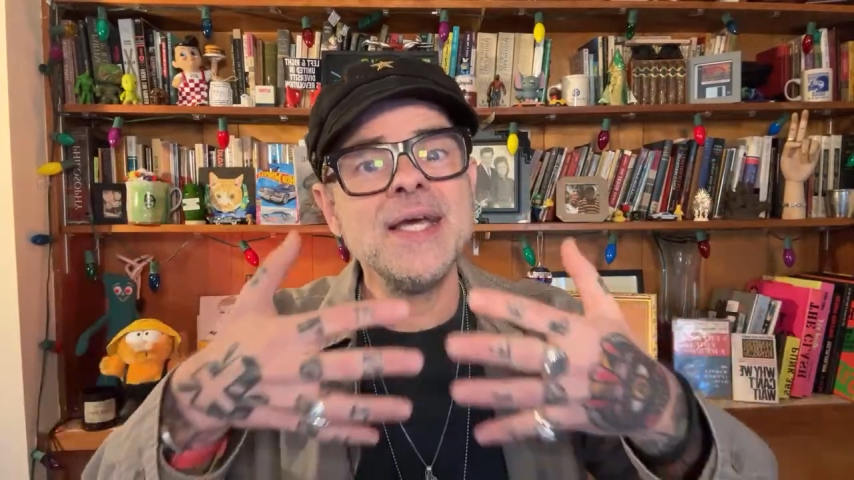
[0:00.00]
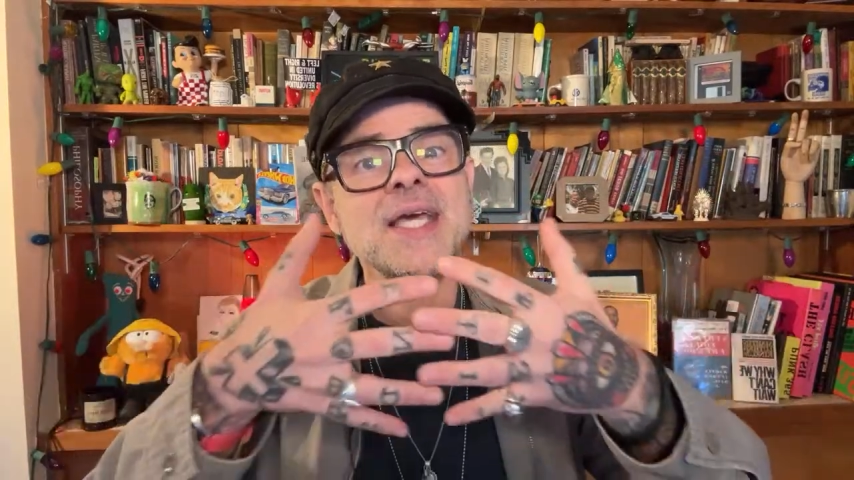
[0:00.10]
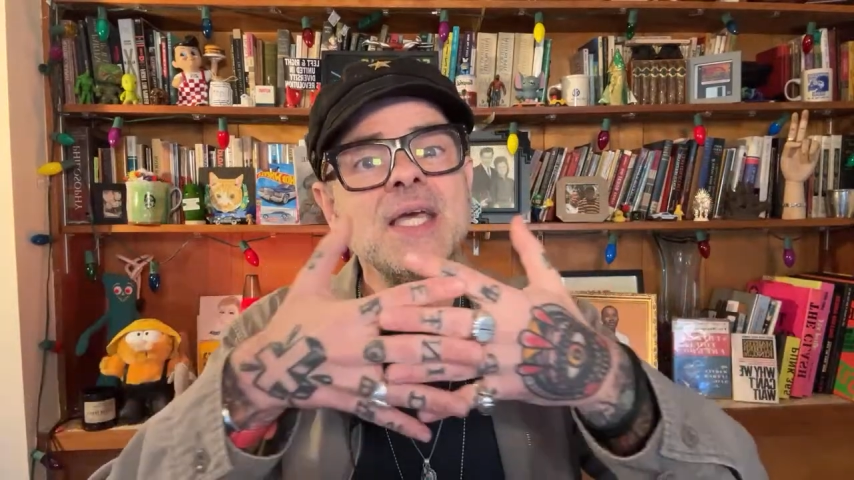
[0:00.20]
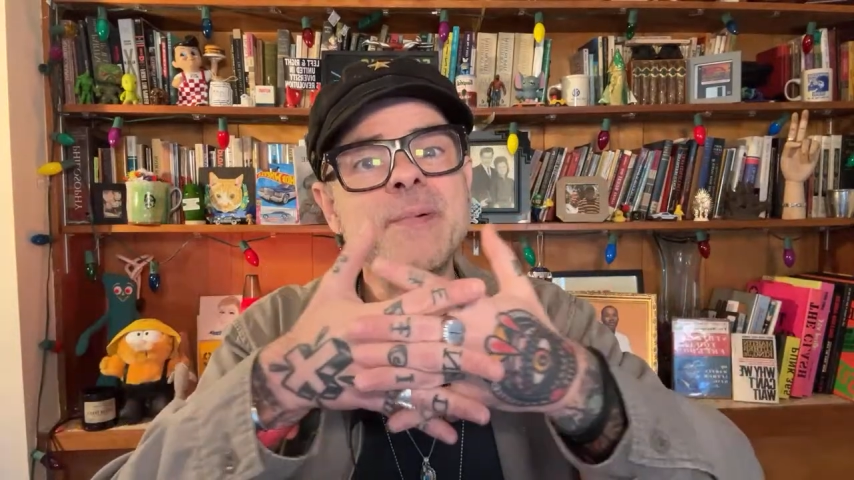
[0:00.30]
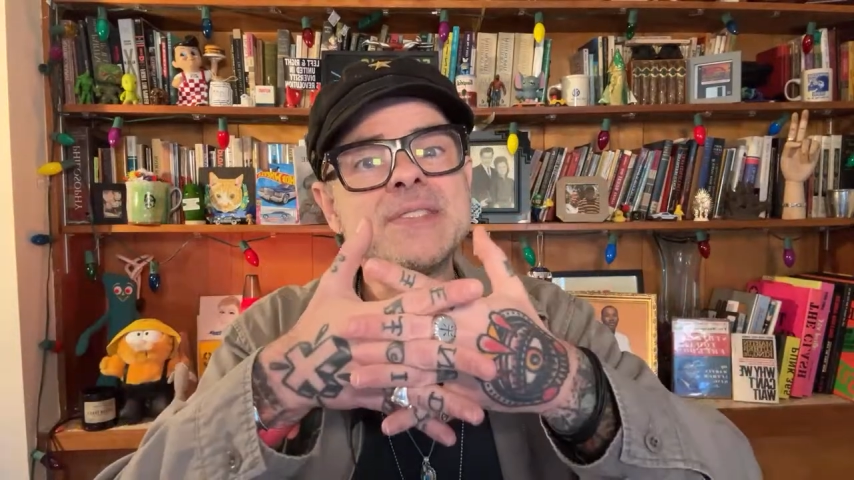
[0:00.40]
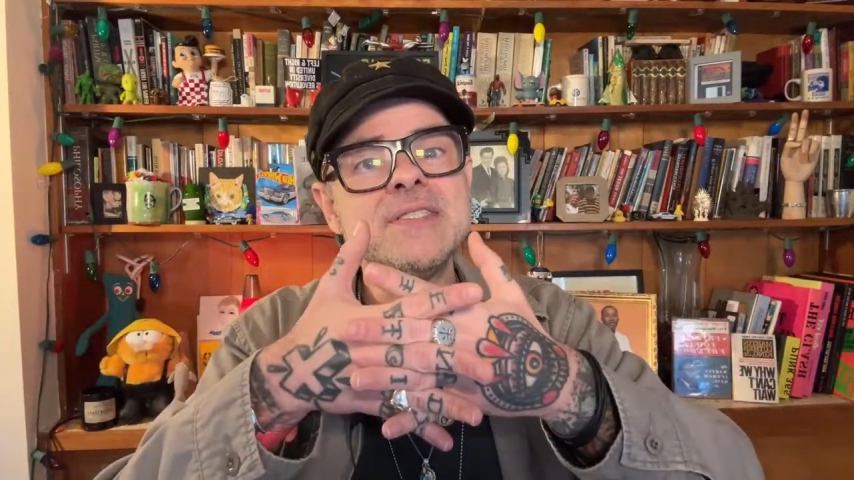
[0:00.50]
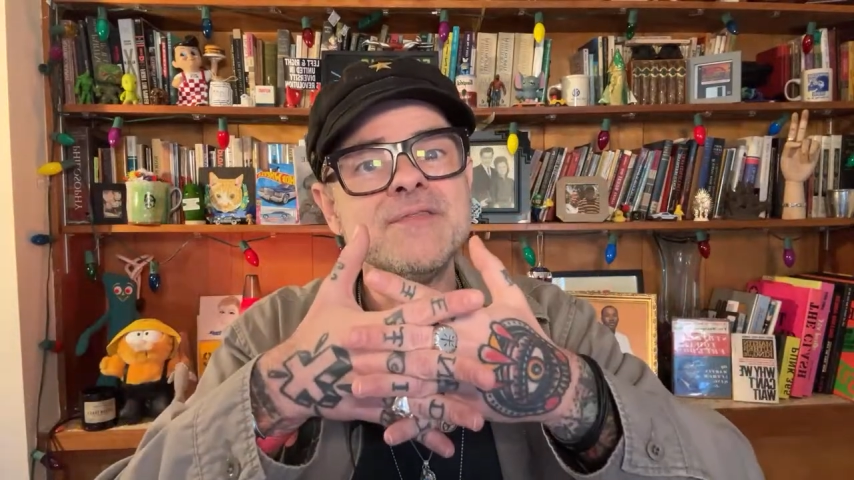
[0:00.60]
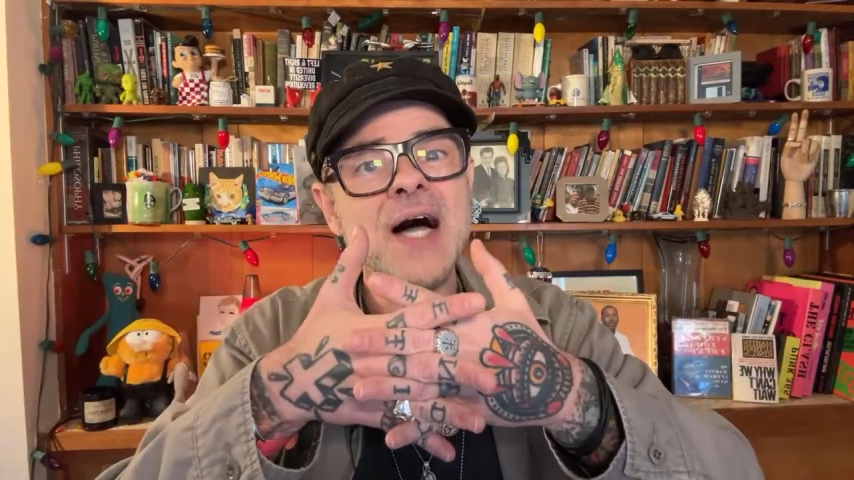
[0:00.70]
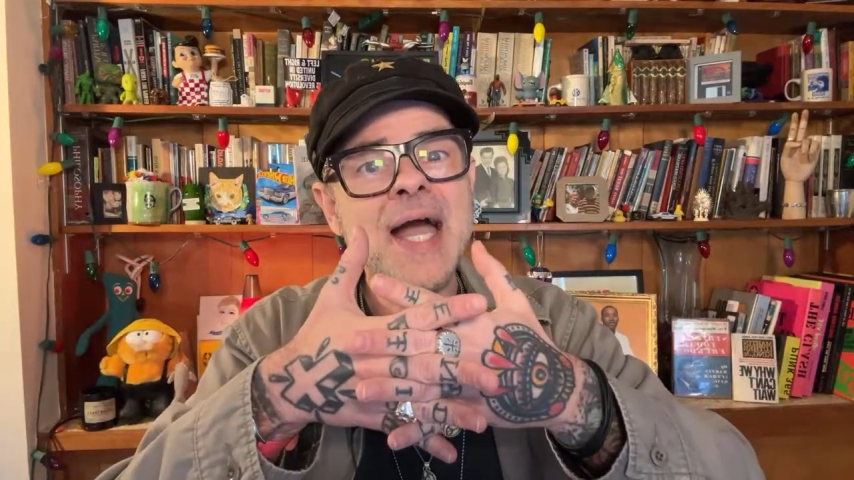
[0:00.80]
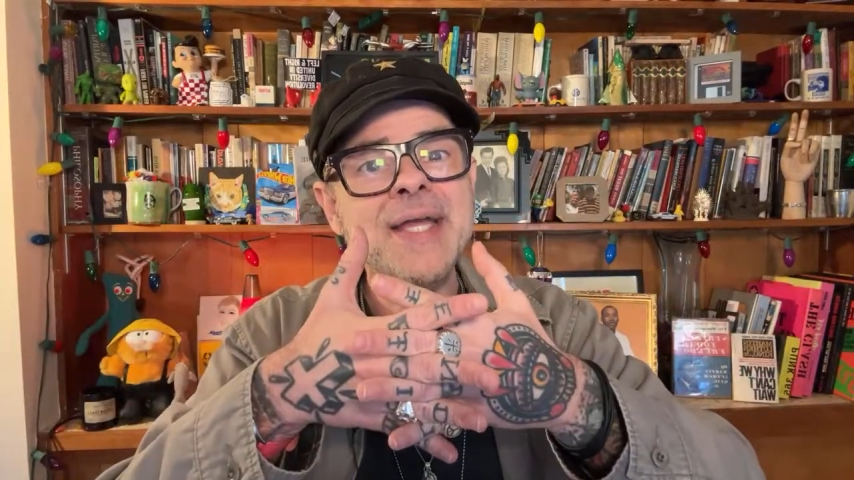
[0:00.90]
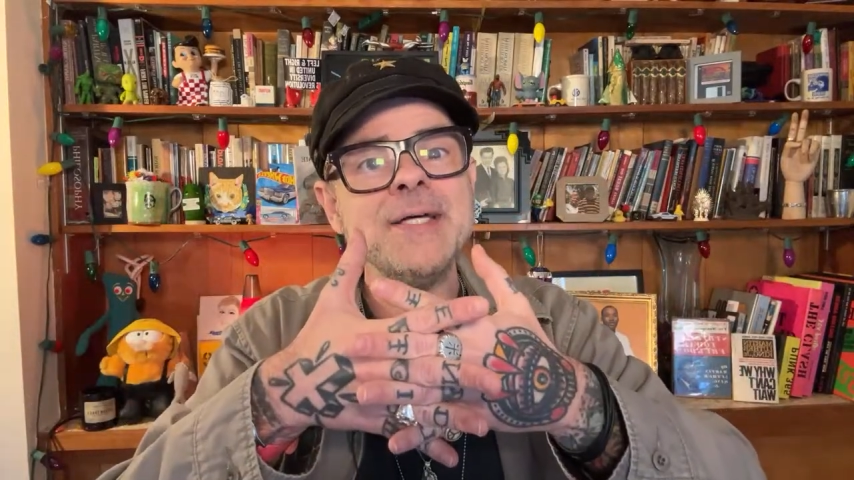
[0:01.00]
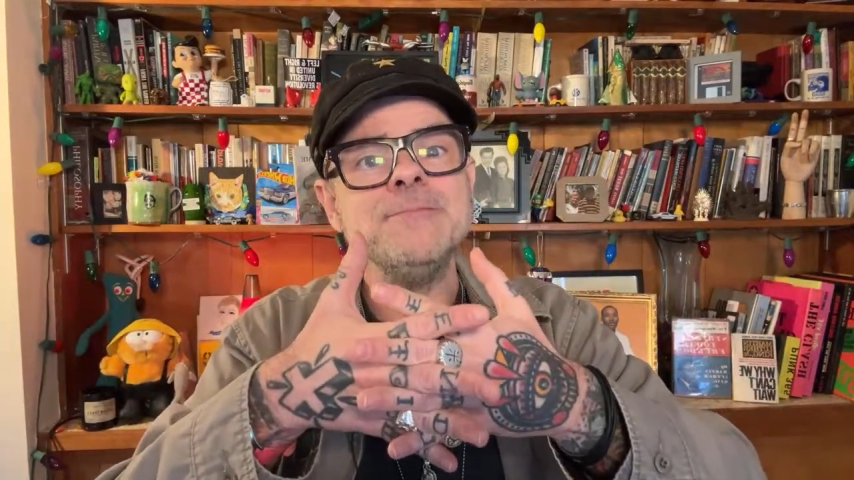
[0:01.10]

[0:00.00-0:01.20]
and keep us divided.